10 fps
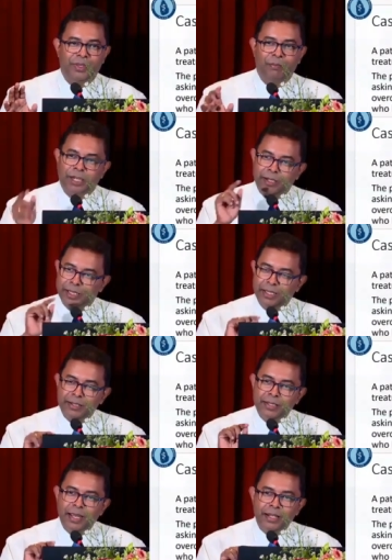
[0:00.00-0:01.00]
but
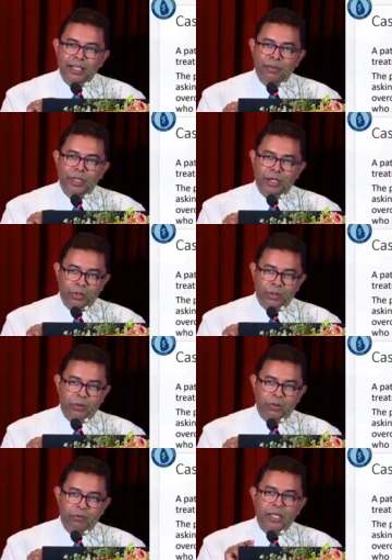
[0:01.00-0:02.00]
inside them they
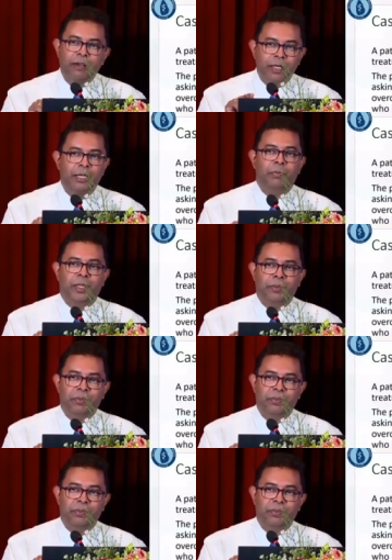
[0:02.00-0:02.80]
know we have helped them,